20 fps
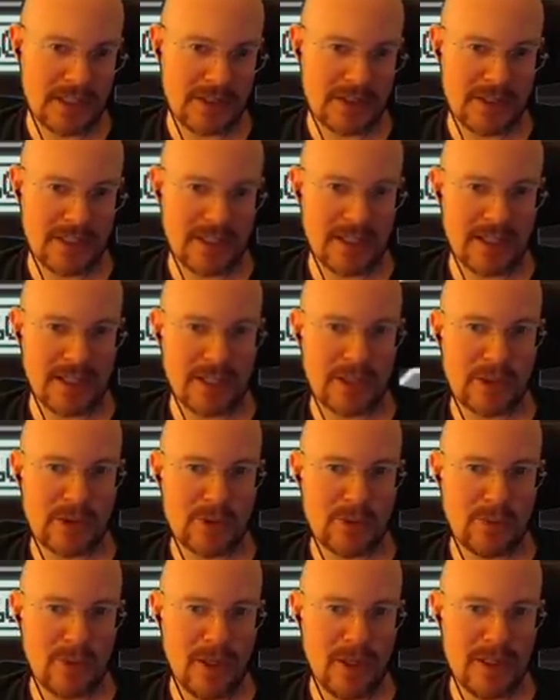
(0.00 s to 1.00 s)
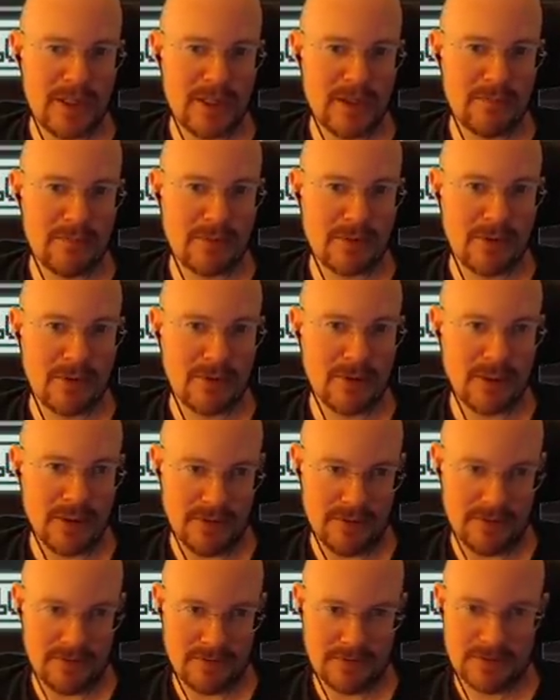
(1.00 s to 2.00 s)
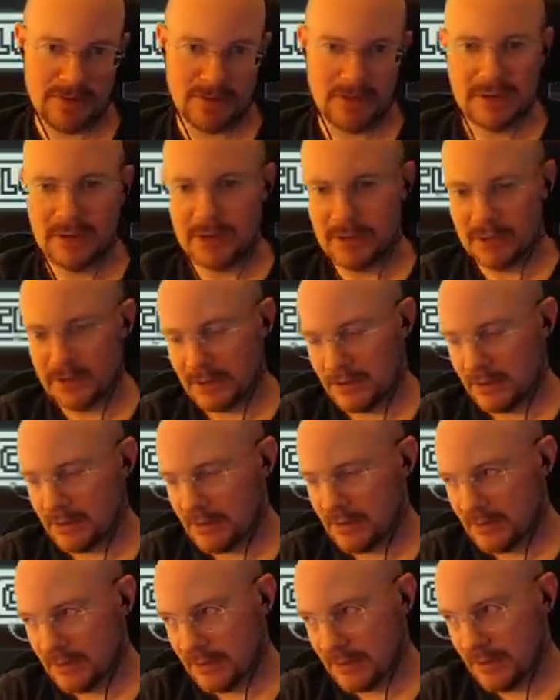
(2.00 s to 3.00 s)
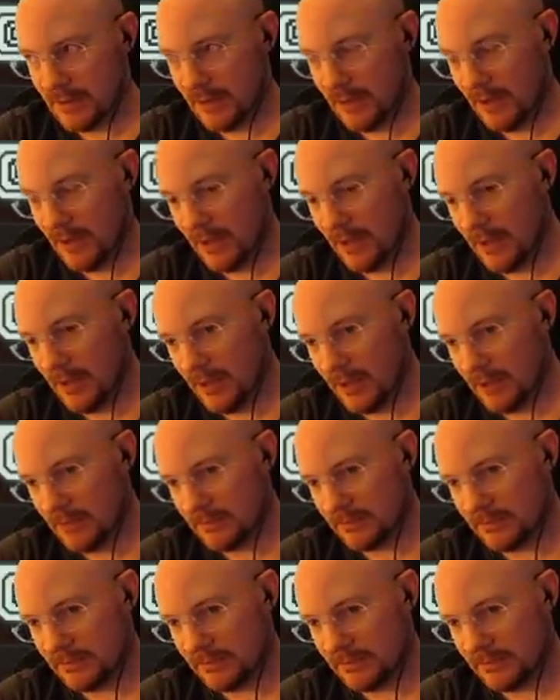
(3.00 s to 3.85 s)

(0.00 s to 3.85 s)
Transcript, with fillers: so it's not like a crazy broken uh,